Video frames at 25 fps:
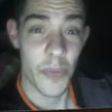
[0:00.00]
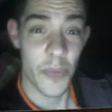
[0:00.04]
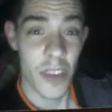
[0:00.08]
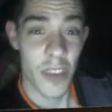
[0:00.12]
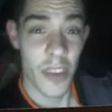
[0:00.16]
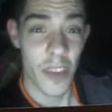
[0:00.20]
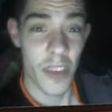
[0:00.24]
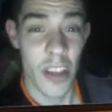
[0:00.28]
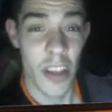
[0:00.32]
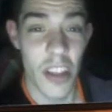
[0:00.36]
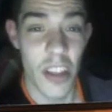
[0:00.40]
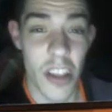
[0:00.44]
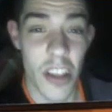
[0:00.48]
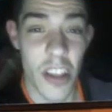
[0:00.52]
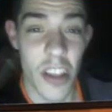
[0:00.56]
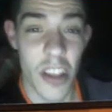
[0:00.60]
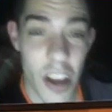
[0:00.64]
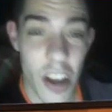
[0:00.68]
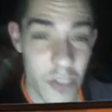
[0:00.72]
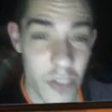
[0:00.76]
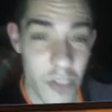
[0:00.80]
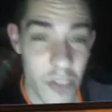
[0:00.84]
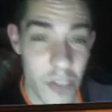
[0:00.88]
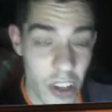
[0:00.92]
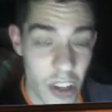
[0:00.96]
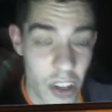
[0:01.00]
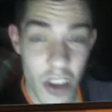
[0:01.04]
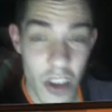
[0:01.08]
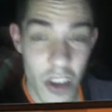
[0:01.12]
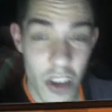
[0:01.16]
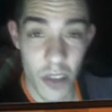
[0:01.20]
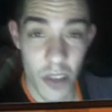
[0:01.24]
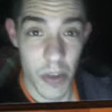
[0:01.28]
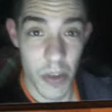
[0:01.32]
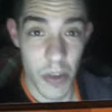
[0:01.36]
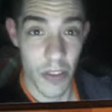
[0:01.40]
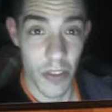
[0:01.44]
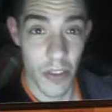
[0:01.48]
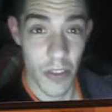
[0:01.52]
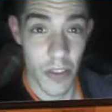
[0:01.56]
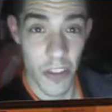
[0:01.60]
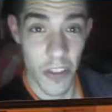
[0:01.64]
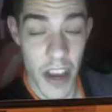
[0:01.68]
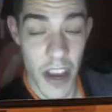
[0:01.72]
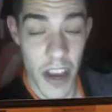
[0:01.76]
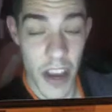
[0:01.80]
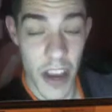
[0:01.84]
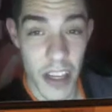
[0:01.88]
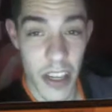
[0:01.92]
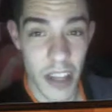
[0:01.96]
I've got to go on a bit of a rant
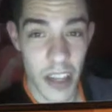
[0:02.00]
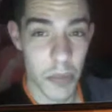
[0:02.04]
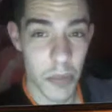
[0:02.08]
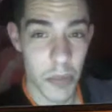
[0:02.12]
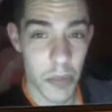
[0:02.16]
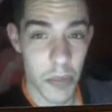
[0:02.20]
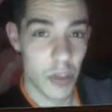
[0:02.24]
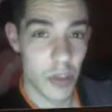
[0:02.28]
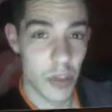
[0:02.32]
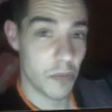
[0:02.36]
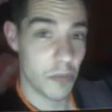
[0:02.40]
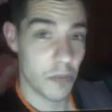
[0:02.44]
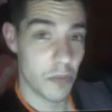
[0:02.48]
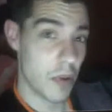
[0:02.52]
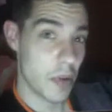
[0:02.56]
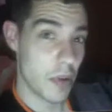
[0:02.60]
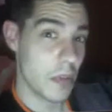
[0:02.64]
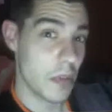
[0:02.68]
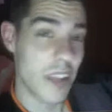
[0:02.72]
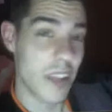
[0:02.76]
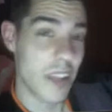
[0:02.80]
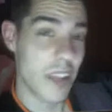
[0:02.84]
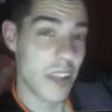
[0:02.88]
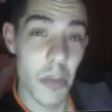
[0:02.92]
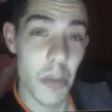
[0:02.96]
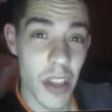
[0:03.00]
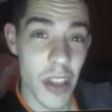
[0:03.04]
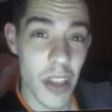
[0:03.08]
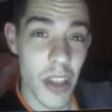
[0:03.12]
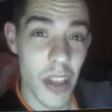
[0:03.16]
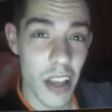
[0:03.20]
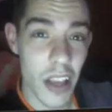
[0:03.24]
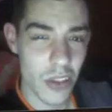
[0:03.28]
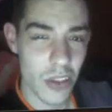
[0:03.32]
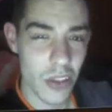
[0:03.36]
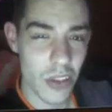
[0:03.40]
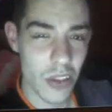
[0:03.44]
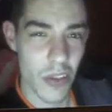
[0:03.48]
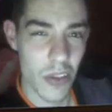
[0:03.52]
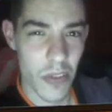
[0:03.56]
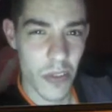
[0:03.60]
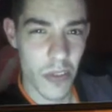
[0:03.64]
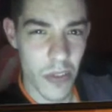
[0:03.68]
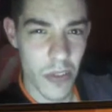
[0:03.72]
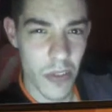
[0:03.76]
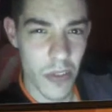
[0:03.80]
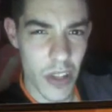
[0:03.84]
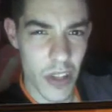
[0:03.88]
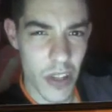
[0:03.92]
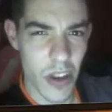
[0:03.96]
here, but you've probably seen my last two
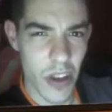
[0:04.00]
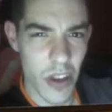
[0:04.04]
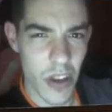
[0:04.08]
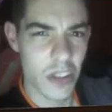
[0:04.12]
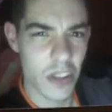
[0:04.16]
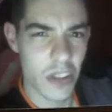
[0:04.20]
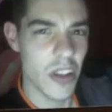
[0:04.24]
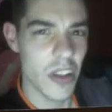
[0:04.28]
videos,